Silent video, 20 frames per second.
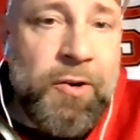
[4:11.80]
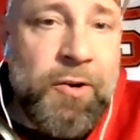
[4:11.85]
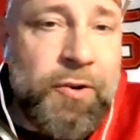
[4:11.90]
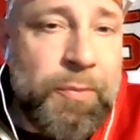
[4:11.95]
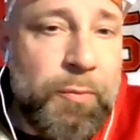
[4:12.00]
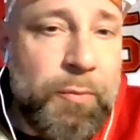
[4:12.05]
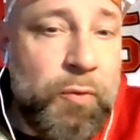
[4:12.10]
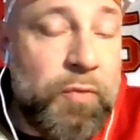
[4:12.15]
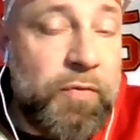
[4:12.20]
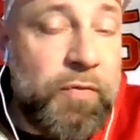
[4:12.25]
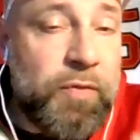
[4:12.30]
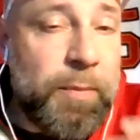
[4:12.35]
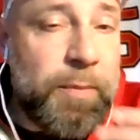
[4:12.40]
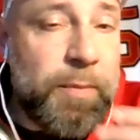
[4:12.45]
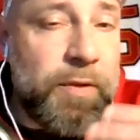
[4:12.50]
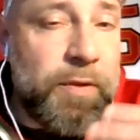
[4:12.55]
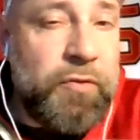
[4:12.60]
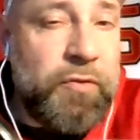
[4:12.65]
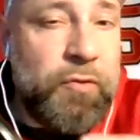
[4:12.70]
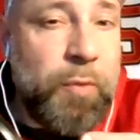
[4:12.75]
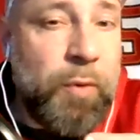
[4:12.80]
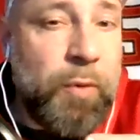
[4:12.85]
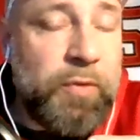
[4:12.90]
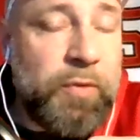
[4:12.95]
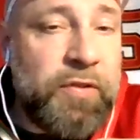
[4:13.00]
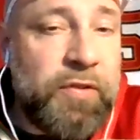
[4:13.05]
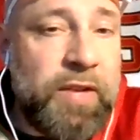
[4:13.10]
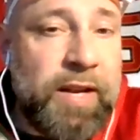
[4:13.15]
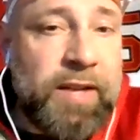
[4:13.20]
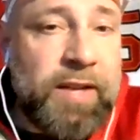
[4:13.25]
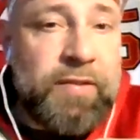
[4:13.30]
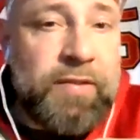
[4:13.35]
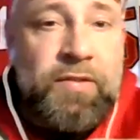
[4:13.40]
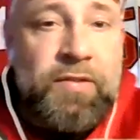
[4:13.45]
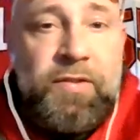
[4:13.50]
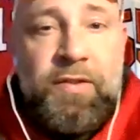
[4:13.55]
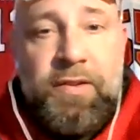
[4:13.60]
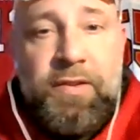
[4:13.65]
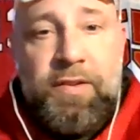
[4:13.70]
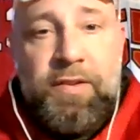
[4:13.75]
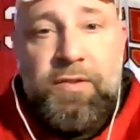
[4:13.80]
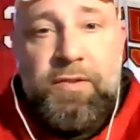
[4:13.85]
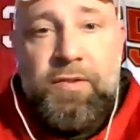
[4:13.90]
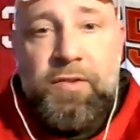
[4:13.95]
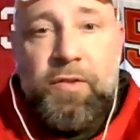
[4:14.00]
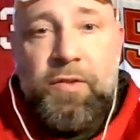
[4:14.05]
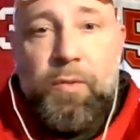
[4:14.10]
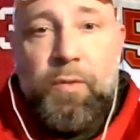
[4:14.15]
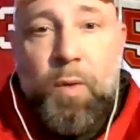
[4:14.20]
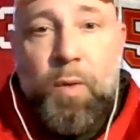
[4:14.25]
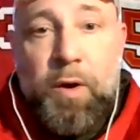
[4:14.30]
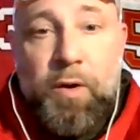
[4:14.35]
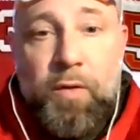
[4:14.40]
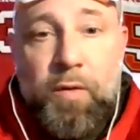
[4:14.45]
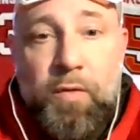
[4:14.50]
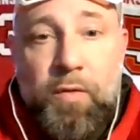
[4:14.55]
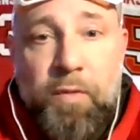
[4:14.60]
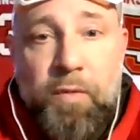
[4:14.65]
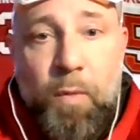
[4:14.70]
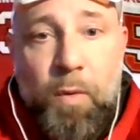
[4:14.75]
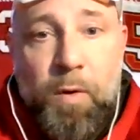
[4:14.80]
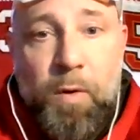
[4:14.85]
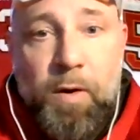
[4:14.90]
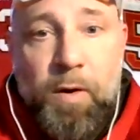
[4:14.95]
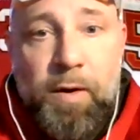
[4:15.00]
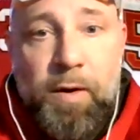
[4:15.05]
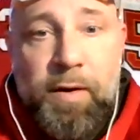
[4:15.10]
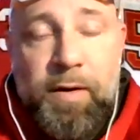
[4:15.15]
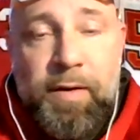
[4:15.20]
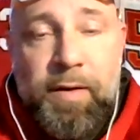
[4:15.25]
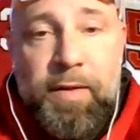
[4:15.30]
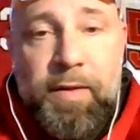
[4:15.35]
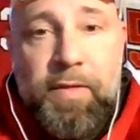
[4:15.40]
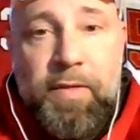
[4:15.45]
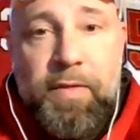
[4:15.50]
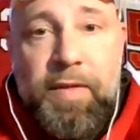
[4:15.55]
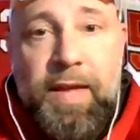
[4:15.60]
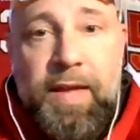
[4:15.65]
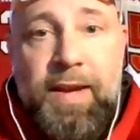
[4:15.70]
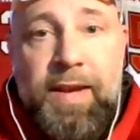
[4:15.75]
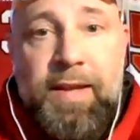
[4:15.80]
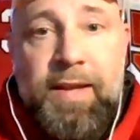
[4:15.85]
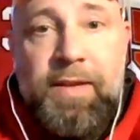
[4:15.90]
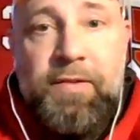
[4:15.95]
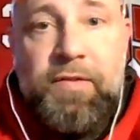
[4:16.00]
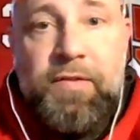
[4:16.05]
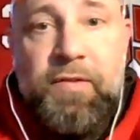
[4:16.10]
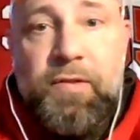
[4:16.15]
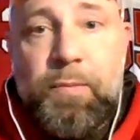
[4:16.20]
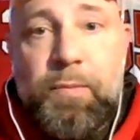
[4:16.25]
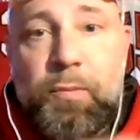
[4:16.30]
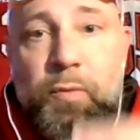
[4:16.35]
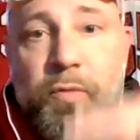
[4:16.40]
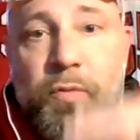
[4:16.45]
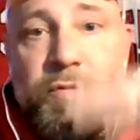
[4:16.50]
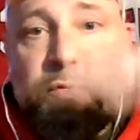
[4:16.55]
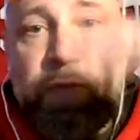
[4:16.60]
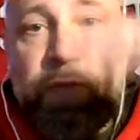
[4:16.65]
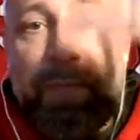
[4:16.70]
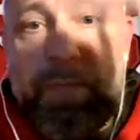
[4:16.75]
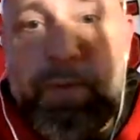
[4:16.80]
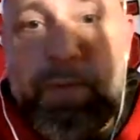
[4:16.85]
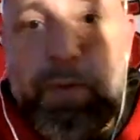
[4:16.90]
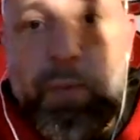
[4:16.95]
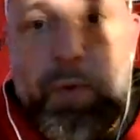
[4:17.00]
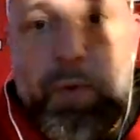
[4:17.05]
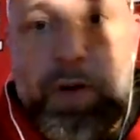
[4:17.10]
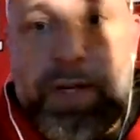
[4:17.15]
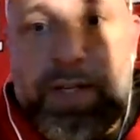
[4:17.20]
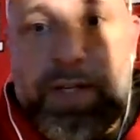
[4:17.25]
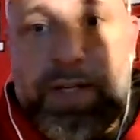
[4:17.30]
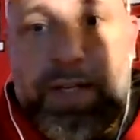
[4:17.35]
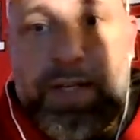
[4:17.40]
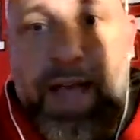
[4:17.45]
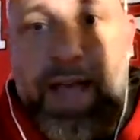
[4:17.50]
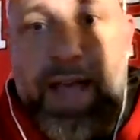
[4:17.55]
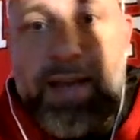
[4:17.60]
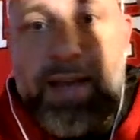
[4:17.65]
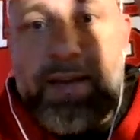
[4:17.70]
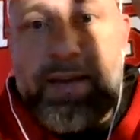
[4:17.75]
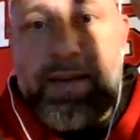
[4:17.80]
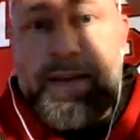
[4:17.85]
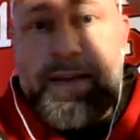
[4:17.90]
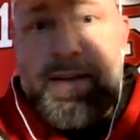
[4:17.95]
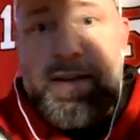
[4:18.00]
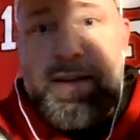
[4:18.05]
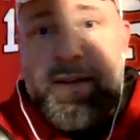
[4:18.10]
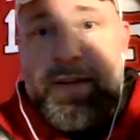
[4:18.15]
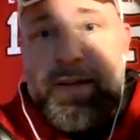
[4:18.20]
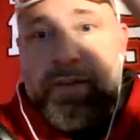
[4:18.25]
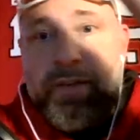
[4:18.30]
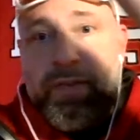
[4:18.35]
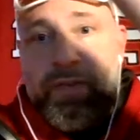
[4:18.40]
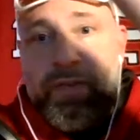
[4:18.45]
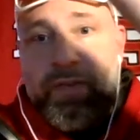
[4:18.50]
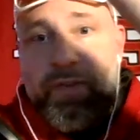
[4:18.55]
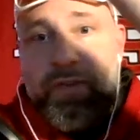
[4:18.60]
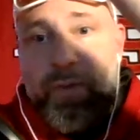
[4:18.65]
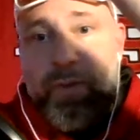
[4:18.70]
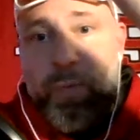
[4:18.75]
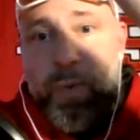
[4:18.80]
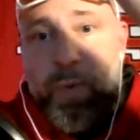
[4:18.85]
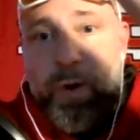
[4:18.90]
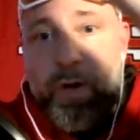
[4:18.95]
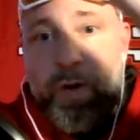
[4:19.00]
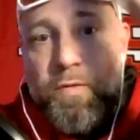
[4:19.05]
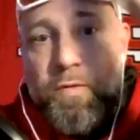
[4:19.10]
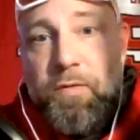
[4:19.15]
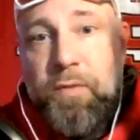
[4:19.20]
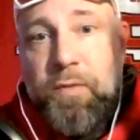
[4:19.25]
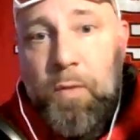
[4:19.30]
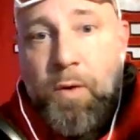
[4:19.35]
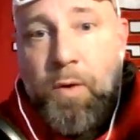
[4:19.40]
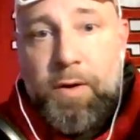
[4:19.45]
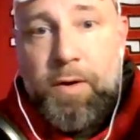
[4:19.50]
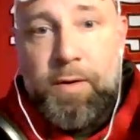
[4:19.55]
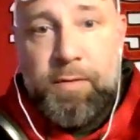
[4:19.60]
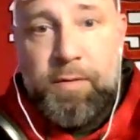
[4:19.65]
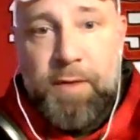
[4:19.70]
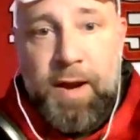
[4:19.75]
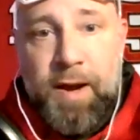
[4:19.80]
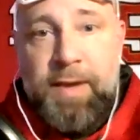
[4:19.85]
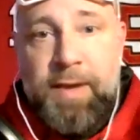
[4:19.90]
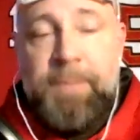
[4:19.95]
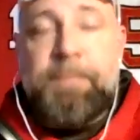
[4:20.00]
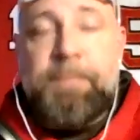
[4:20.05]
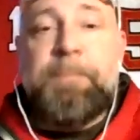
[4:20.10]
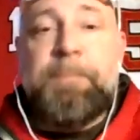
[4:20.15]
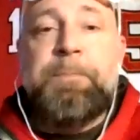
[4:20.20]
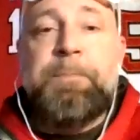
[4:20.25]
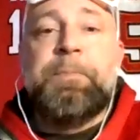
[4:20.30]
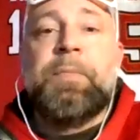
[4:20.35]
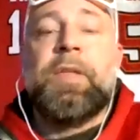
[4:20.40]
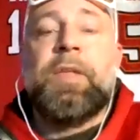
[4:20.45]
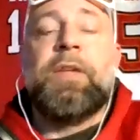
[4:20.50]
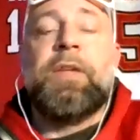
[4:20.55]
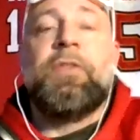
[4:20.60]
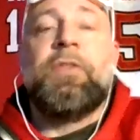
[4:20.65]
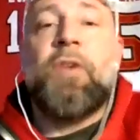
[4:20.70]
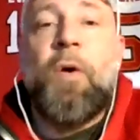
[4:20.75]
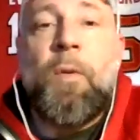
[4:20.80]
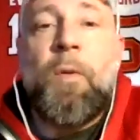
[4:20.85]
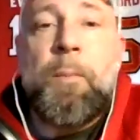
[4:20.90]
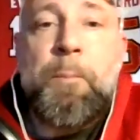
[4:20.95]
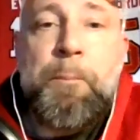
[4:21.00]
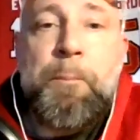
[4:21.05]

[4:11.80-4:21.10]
to move from the 206 to the 104 than it is to move from the 110 to the 104, right? So